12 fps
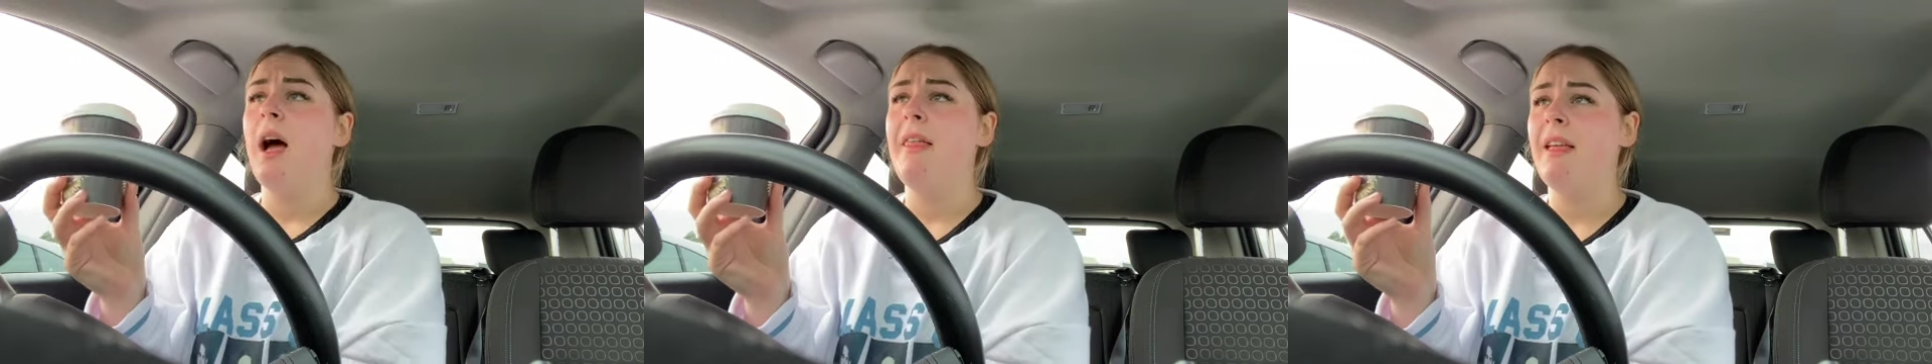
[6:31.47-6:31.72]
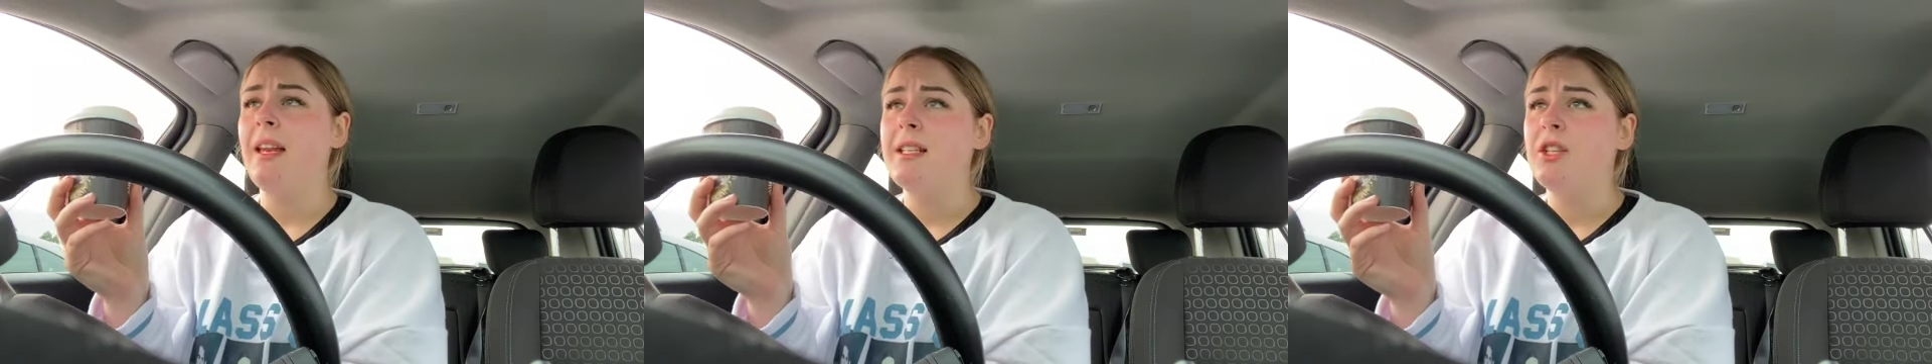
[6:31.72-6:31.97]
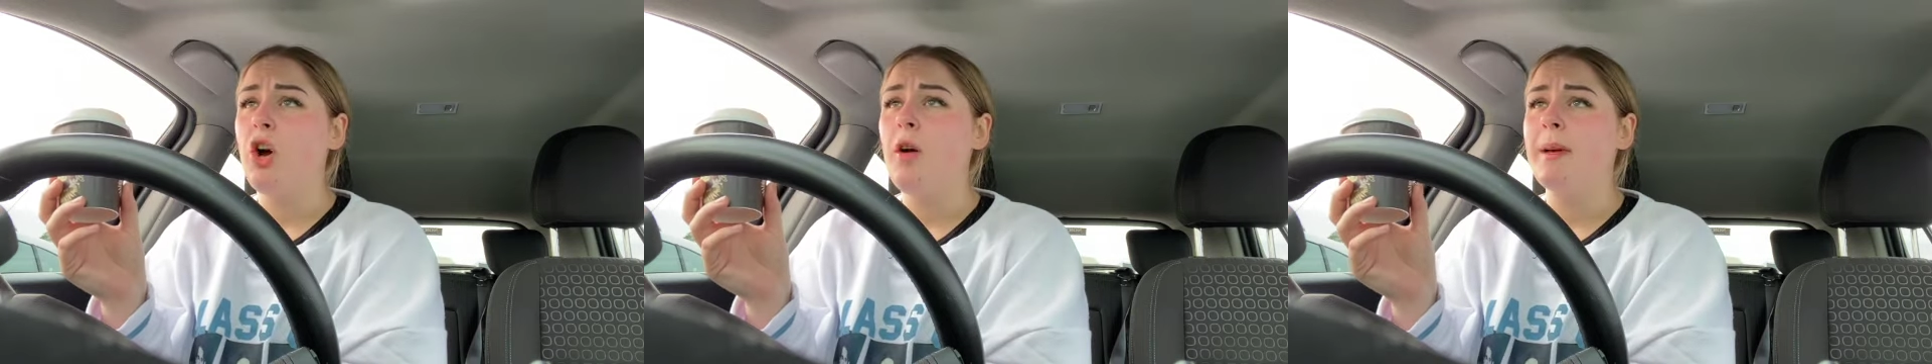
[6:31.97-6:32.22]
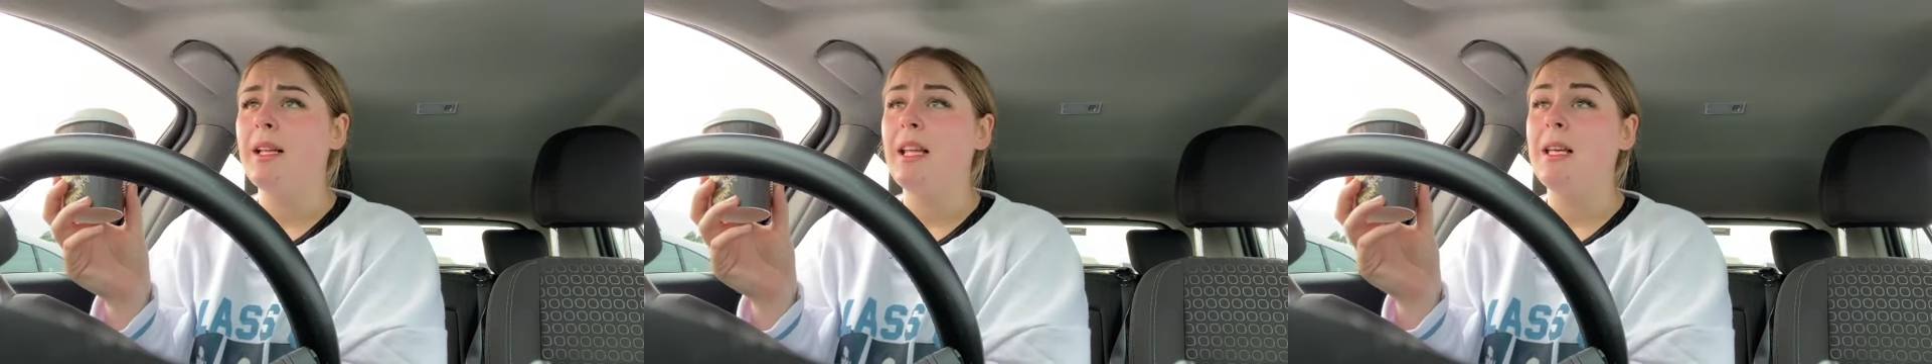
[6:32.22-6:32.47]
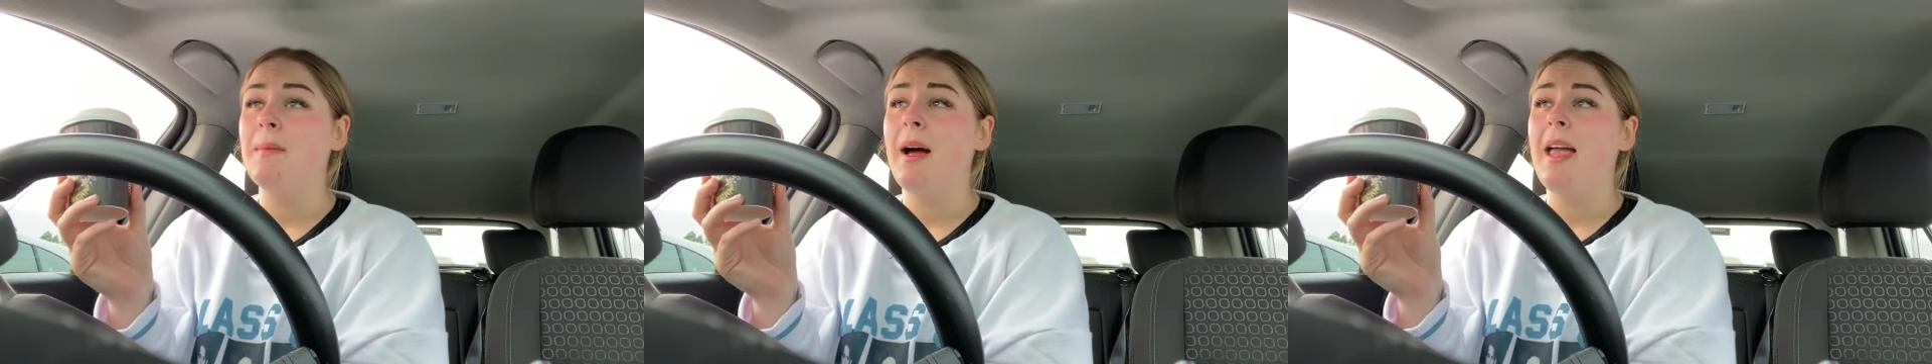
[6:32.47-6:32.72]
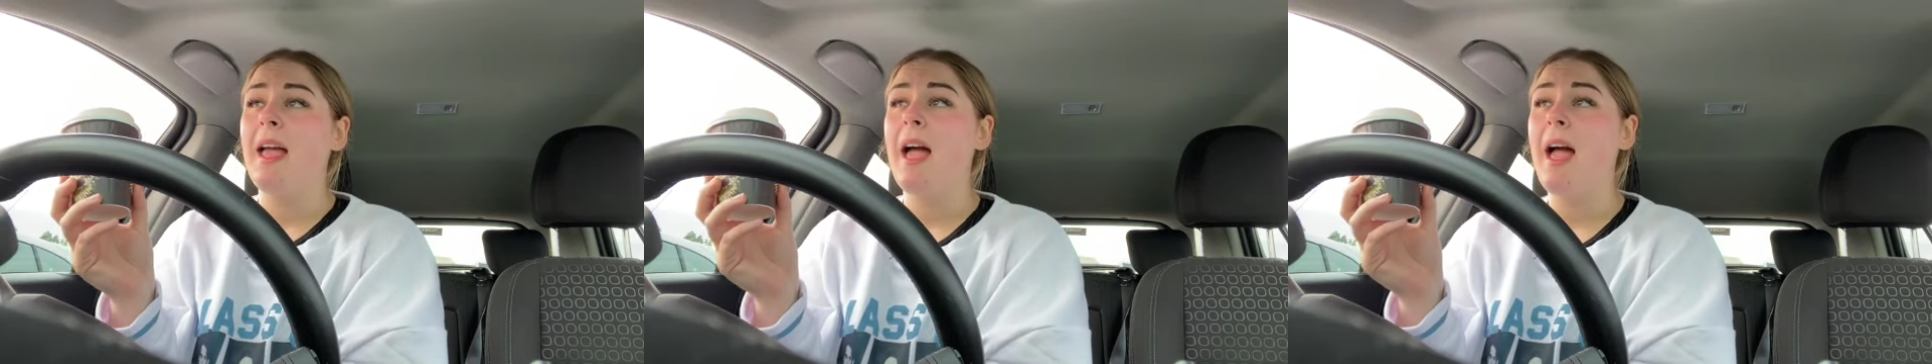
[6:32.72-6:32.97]
i then need to go home and clean my
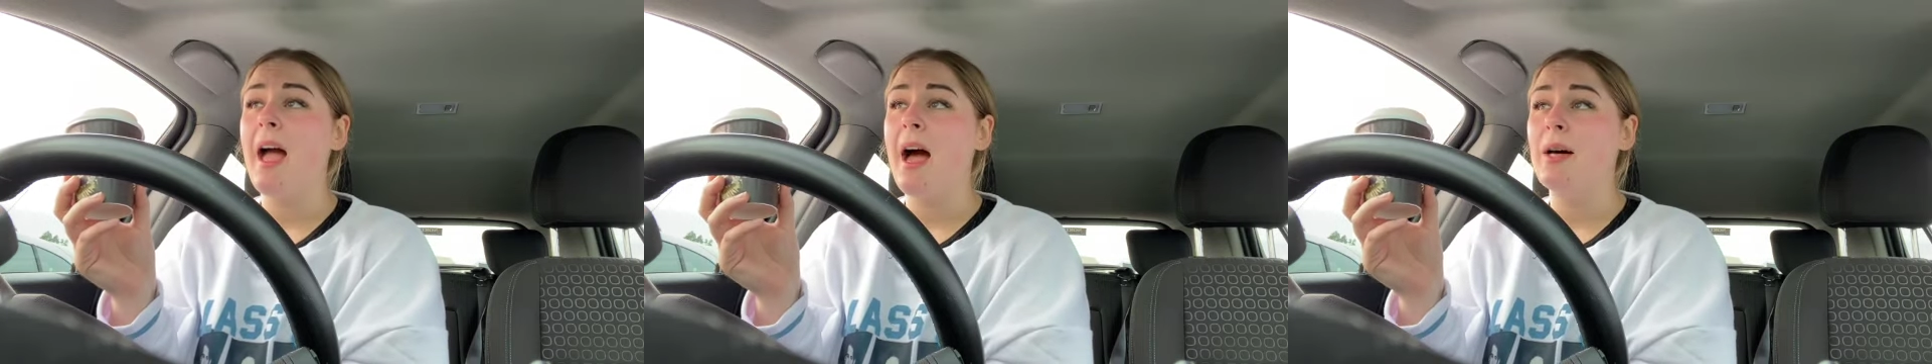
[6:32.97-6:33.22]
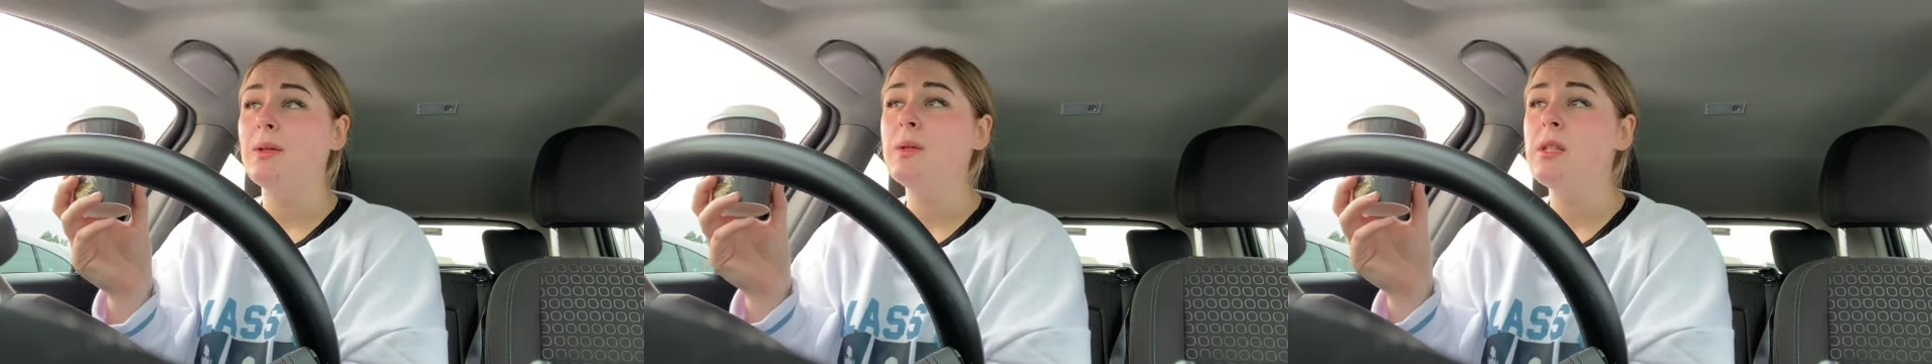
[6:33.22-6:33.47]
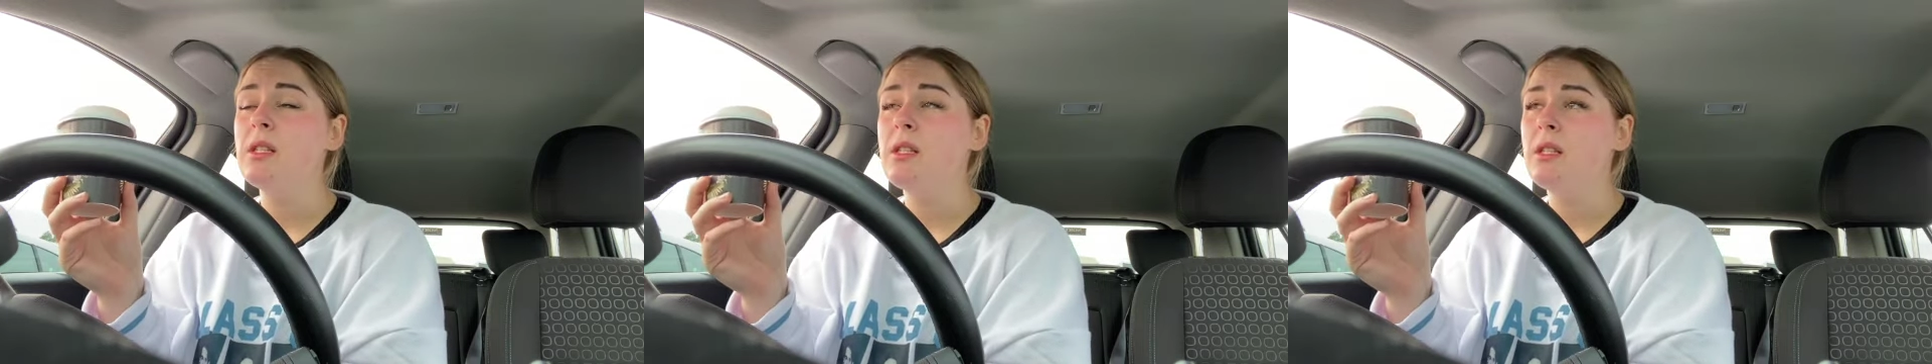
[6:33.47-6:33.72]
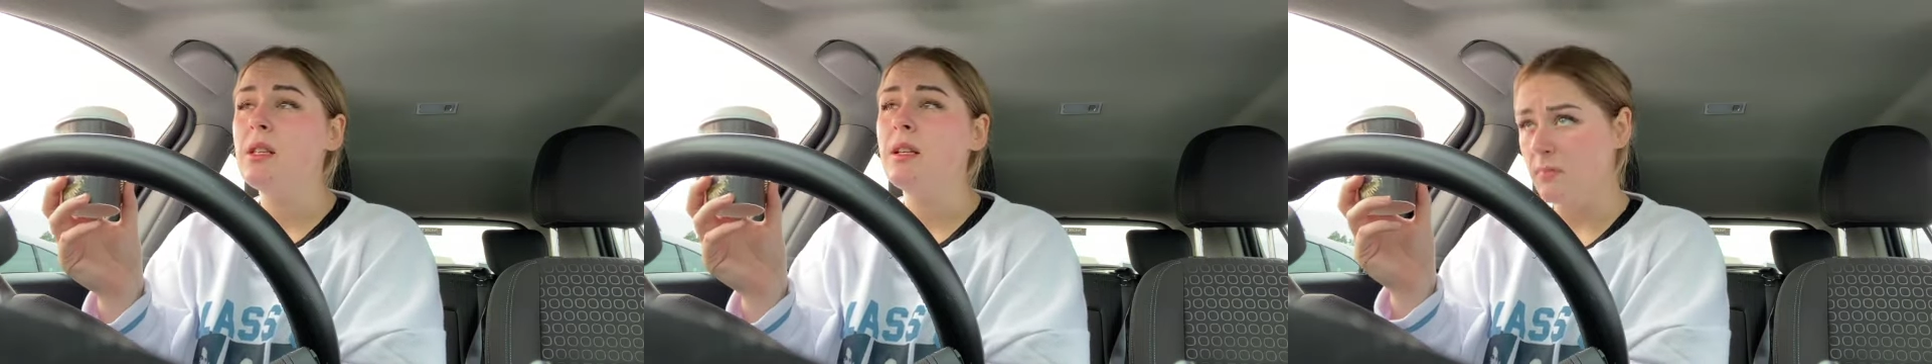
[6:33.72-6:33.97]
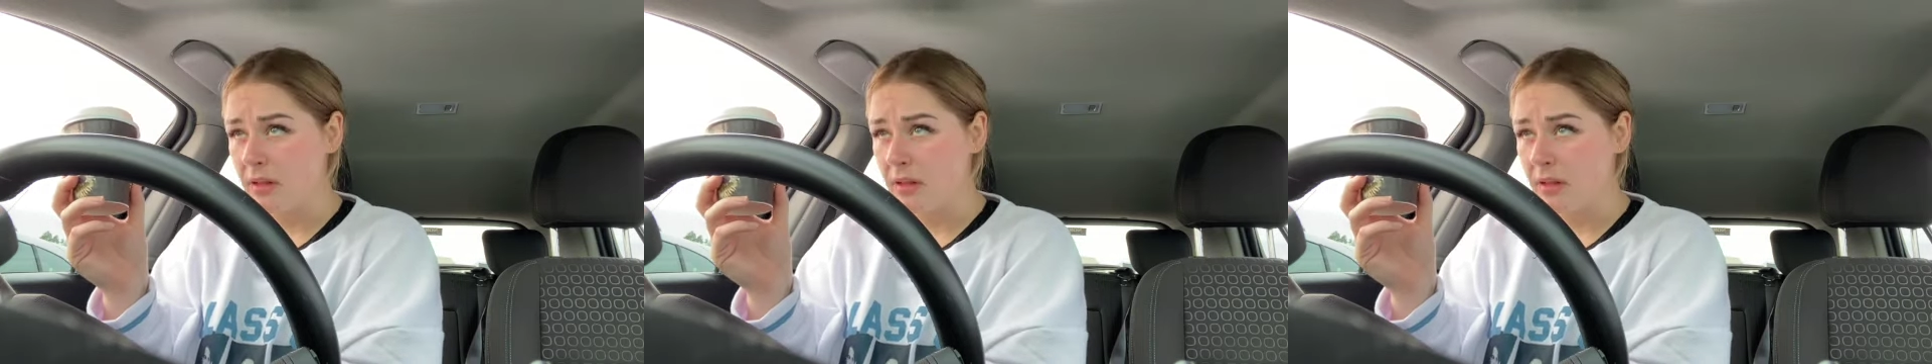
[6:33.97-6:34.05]
house